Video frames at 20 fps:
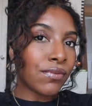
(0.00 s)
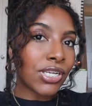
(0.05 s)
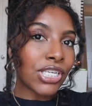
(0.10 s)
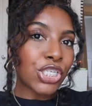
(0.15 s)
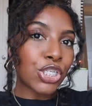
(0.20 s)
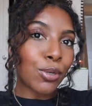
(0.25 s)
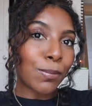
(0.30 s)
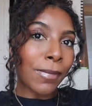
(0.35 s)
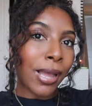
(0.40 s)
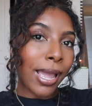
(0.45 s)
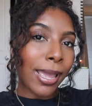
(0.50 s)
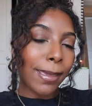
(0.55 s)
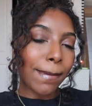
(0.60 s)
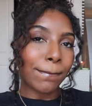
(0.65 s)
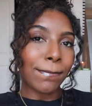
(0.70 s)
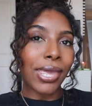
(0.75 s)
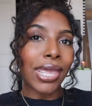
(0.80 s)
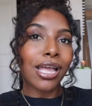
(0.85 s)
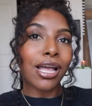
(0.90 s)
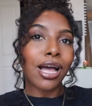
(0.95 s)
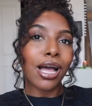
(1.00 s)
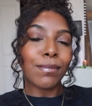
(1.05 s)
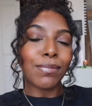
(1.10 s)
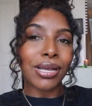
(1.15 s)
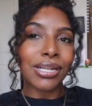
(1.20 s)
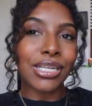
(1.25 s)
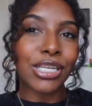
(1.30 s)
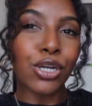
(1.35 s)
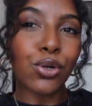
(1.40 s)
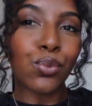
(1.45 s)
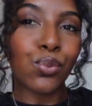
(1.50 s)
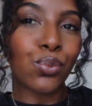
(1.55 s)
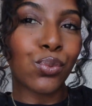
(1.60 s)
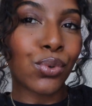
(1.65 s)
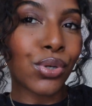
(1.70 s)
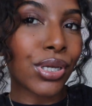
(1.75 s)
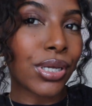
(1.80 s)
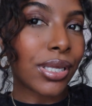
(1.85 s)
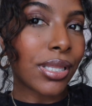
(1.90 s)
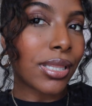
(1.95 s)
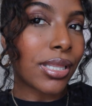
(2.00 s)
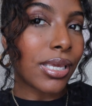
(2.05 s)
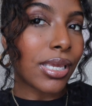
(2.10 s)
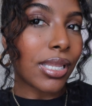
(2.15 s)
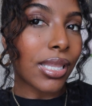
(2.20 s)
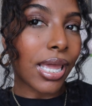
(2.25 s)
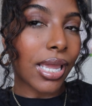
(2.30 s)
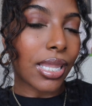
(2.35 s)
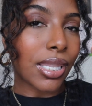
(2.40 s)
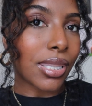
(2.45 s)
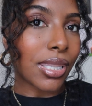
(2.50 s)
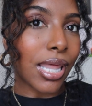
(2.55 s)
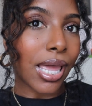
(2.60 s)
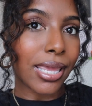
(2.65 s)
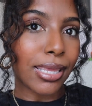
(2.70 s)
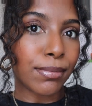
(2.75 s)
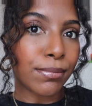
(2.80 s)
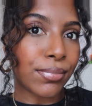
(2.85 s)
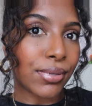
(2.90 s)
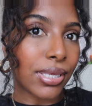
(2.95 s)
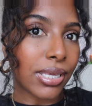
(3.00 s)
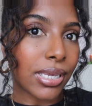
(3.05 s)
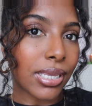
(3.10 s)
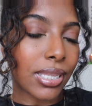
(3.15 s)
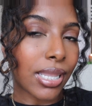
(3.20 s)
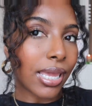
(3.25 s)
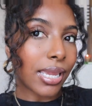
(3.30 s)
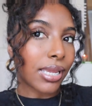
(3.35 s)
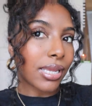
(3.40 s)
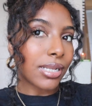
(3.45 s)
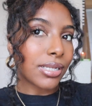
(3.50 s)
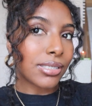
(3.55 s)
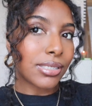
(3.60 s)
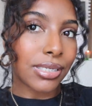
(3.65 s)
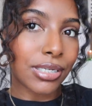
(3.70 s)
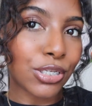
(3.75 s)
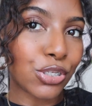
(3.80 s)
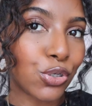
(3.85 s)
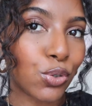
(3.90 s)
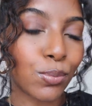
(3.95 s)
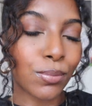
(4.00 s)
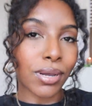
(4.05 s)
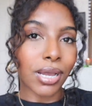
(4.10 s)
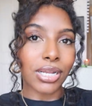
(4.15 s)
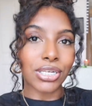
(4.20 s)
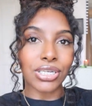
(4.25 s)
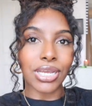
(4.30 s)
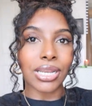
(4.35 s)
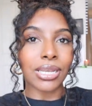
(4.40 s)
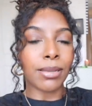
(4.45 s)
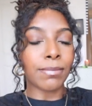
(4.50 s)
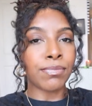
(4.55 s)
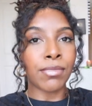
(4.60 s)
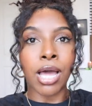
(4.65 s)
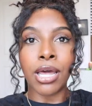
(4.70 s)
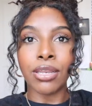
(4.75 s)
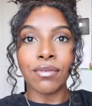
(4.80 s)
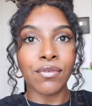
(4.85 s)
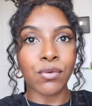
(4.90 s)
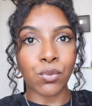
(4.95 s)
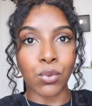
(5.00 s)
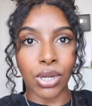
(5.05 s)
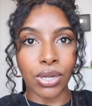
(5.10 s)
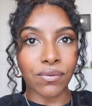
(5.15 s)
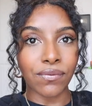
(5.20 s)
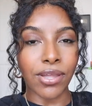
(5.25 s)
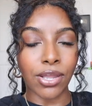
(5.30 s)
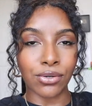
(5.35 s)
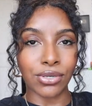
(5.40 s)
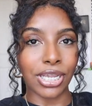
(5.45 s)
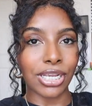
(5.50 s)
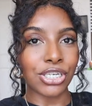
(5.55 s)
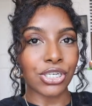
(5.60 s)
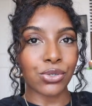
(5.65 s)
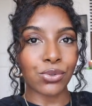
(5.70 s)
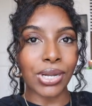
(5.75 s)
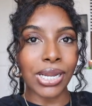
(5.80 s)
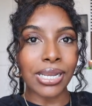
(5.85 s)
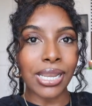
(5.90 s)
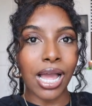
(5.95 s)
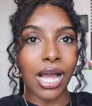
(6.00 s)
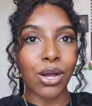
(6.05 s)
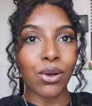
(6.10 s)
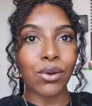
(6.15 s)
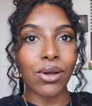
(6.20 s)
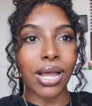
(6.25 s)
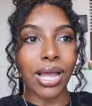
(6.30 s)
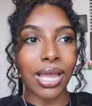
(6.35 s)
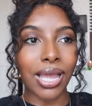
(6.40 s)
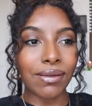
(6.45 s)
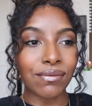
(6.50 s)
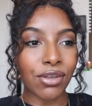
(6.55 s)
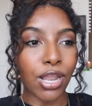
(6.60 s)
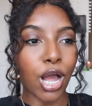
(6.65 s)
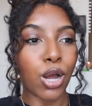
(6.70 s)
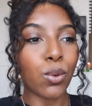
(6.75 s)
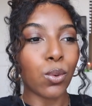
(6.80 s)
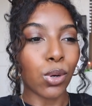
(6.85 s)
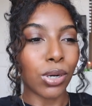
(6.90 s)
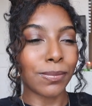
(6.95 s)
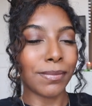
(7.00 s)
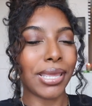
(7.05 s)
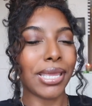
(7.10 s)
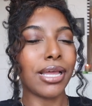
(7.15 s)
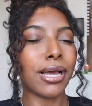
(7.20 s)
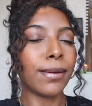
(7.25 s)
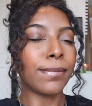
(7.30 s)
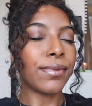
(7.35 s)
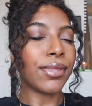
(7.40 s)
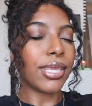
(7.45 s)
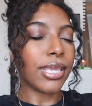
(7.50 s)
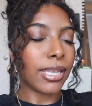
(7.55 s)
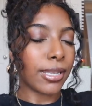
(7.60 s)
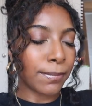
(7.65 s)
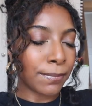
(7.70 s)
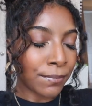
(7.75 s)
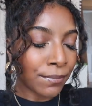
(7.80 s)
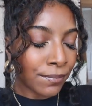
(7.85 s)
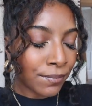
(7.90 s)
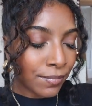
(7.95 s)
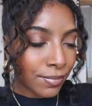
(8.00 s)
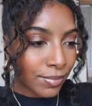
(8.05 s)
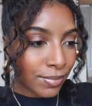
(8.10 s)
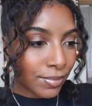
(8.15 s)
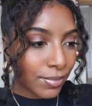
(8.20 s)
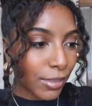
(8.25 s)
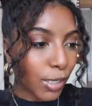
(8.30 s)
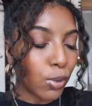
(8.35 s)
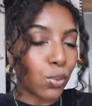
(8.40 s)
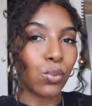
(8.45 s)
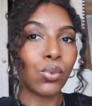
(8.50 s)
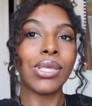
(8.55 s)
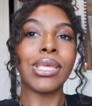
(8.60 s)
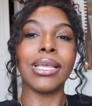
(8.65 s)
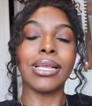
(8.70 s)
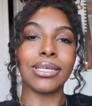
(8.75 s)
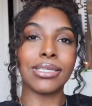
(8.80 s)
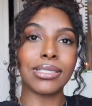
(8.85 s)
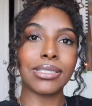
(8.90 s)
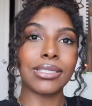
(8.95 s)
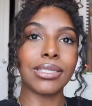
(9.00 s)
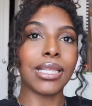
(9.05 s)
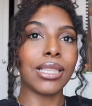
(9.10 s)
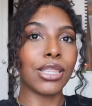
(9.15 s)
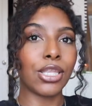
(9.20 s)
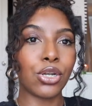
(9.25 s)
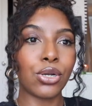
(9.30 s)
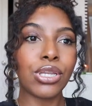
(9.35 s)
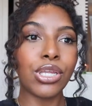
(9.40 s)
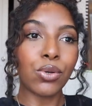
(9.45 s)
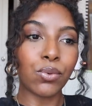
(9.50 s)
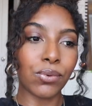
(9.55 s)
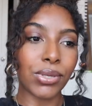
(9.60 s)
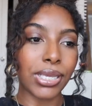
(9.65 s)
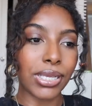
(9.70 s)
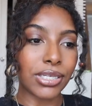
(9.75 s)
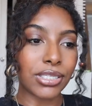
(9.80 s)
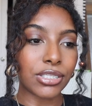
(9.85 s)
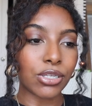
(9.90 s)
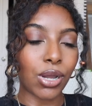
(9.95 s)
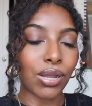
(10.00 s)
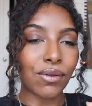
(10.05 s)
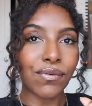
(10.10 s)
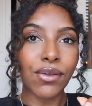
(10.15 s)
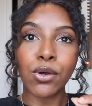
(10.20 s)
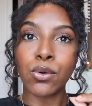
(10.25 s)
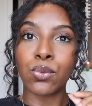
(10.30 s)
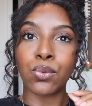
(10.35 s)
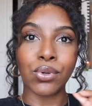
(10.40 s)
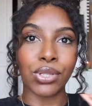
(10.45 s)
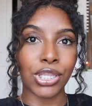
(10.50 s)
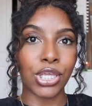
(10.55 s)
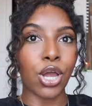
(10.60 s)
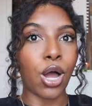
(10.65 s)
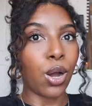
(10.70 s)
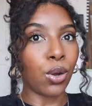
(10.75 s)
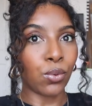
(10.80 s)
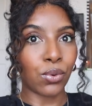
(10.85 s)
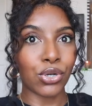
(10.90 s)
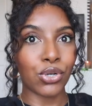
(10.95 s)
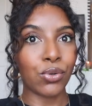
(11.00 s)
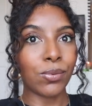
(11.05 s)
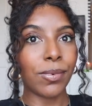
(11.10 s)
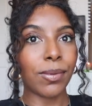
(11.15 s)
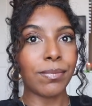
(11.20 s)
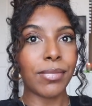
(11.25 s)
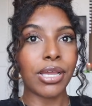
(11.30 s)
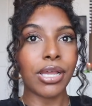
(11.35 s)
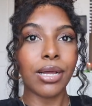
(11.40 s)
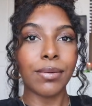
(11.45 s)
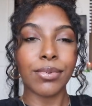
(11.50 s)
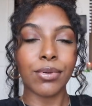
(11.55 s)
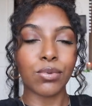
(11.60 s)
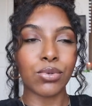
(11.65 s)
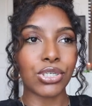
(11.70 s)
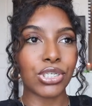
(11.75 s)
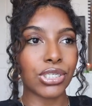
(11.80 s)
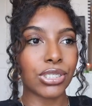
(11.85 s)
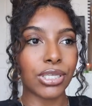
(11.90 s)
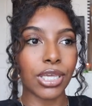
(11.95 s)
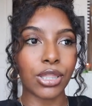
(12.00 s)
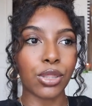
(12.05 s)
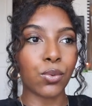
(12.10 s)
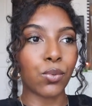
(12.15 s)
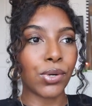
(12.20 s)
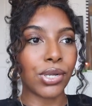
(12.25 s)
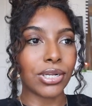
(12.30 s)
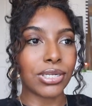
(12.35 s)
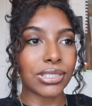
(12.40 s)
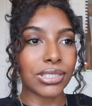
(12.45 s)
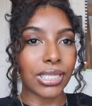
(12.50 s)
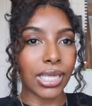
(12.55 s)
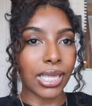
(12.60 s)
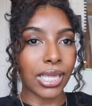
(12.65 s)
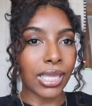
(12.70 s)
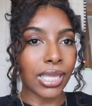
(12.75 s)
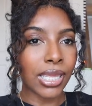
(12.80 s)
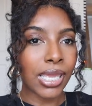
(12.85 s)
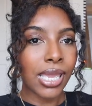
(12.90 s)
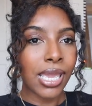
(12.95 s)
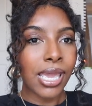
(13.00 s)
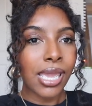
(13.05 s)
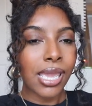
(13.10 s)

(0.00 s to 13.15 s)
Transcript: finished my makeup i did a really like light beat like didn't do much i'm not even wearing foundation right now i have not worn makeup in weeks literally weeks so i felt really awkward doing my makeup it was just like the weirdest thing